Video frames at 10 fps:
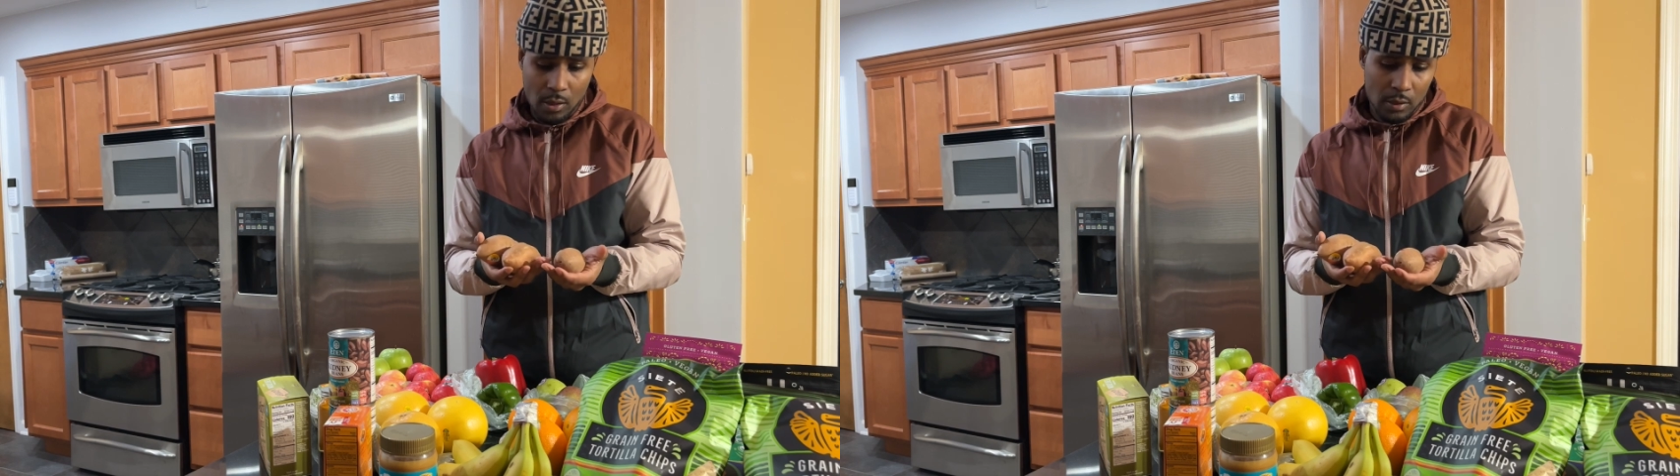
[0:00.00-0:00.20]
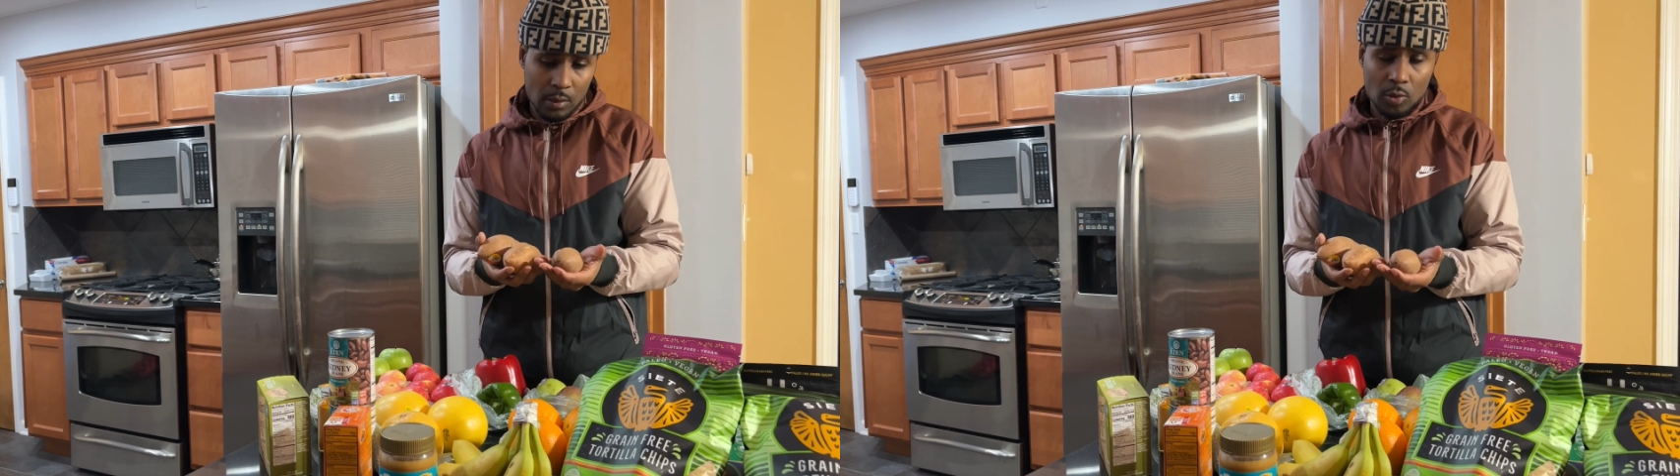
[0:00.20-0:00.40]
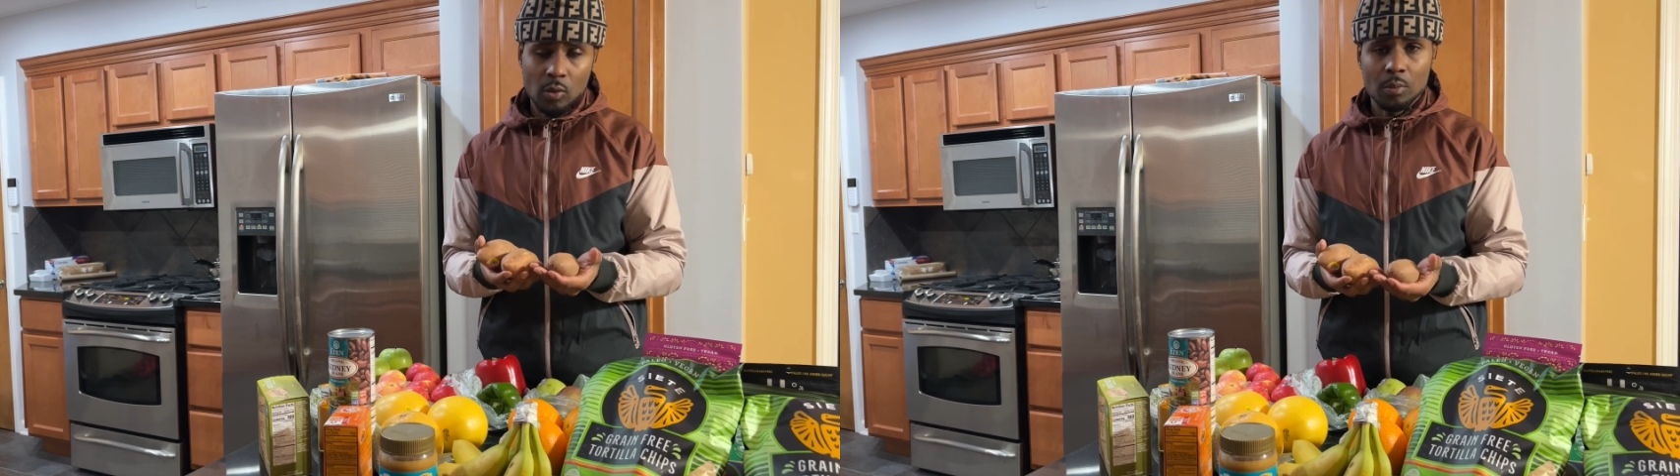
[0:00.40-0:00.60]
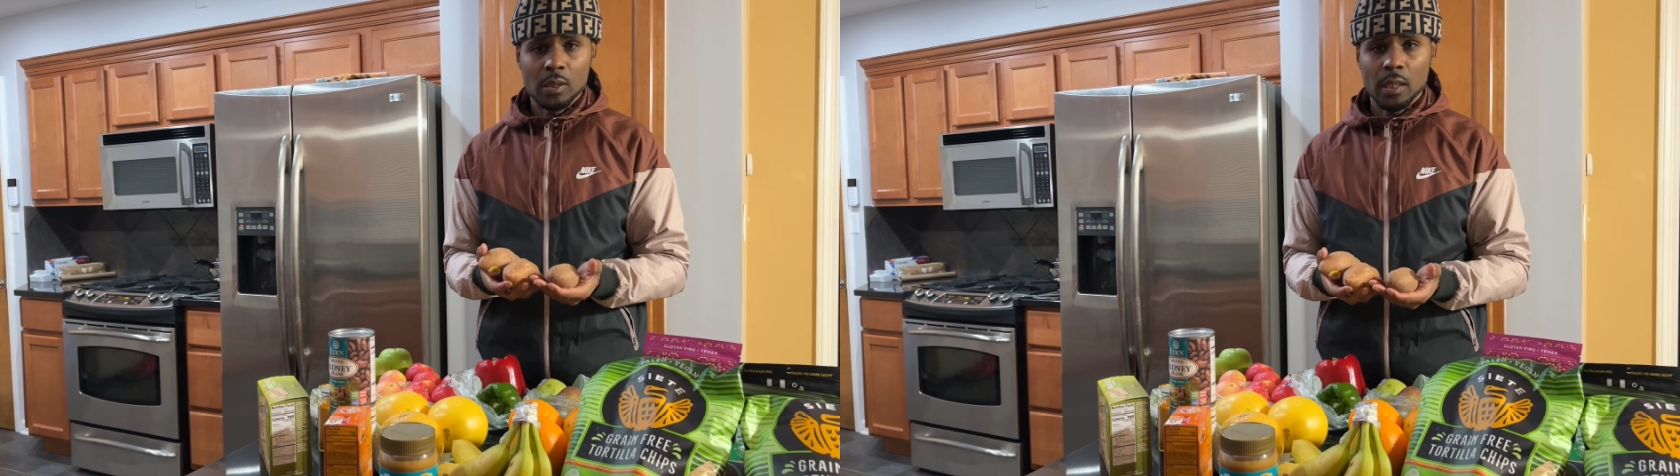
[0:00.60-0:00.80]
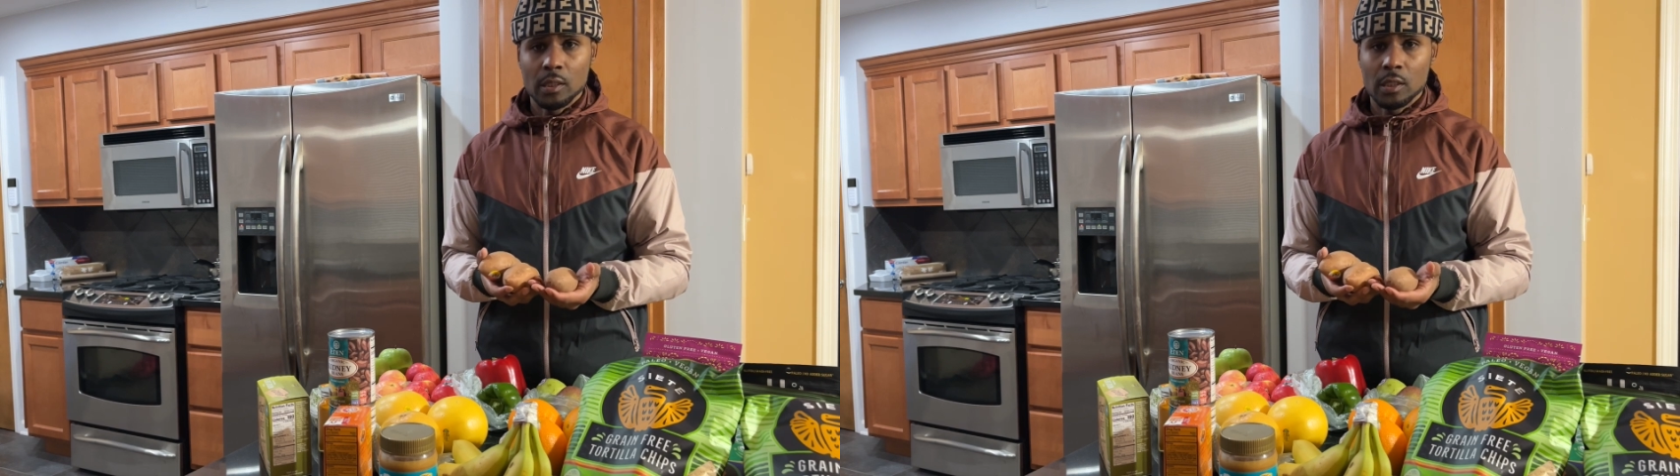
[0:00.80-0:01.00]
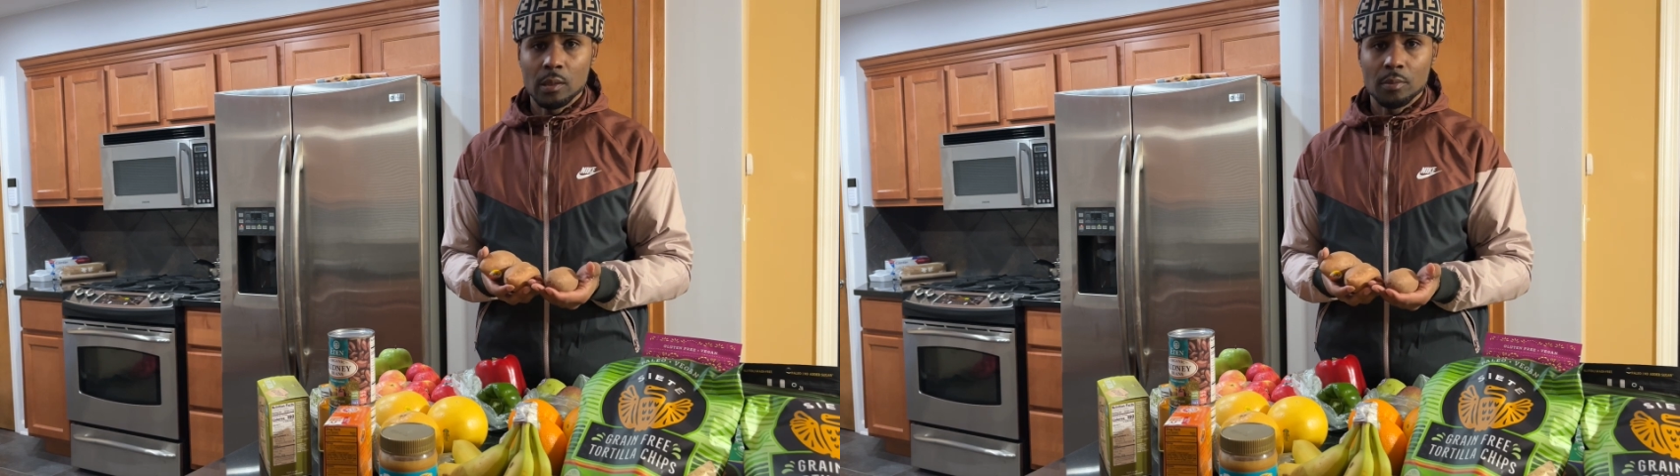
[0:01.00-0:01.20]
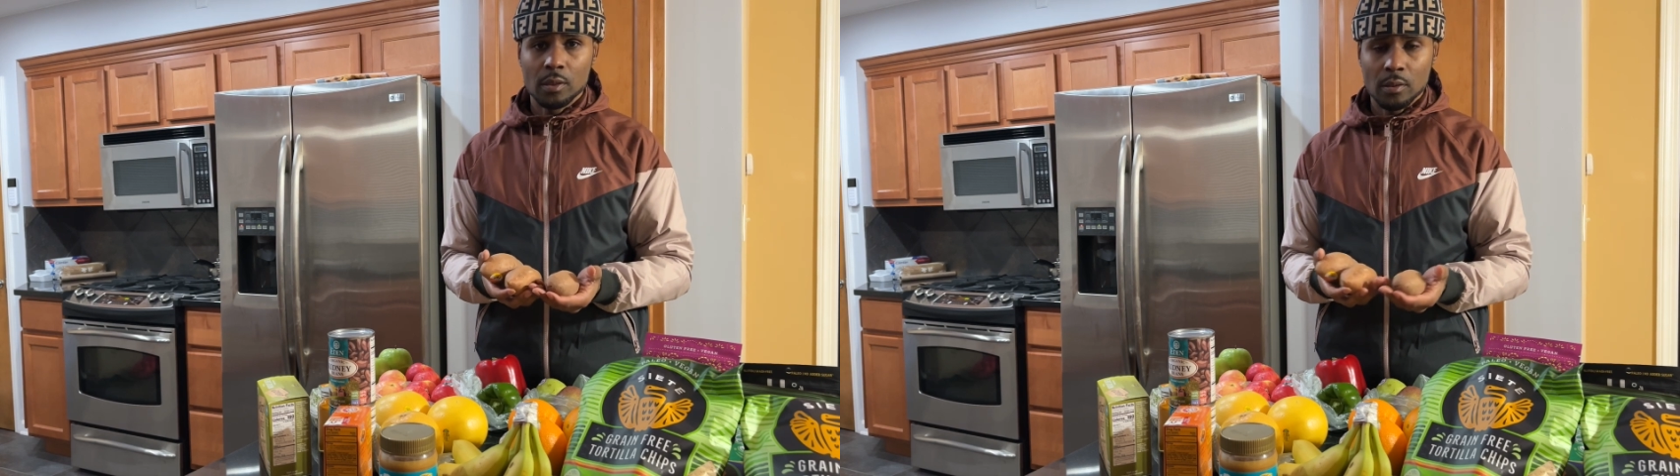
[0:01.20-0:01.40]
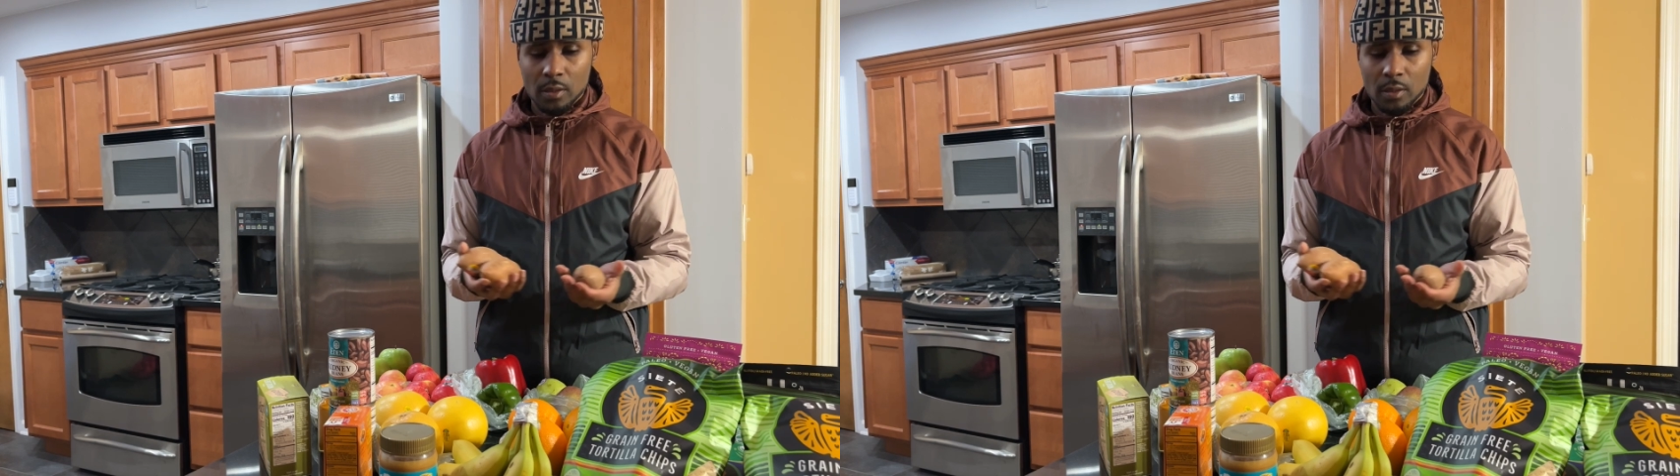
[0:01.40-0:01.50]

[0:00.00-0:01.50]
sweet potato chips.